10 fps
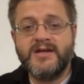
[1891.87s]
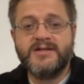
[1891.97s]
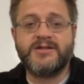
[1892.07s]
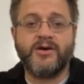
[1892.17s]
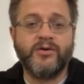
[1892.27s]

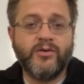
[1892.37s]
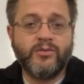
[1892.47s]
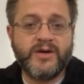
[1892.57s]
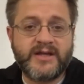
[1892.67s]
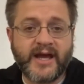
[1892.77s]
So
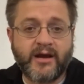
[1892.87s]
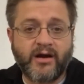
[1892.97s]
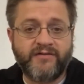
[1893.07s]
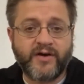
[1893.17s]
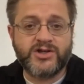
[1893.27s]
we take
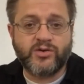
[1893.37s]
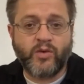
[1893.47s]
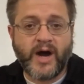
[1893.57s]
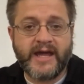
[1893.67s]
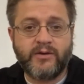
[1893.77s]
our function
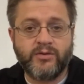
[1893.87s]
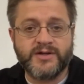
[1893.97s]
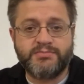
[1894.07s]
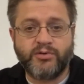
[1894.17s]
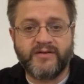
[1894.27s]
y
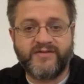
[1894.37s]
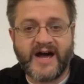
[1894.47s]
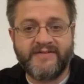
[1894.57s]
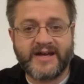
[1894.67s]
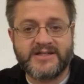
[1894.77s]
equals
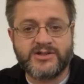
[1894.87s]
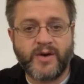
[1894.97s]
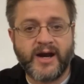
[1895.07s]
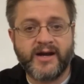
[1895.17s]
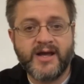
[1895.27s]
0.5x
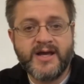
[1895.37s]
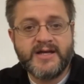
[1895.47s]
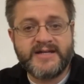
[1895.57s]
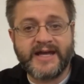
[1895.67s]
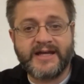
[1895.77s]
squared,
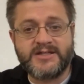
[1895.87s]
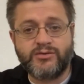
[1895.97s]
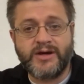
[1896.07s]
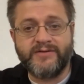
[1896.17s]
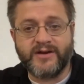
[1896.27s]
take its
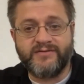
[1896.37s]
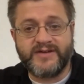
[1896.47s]
derivative.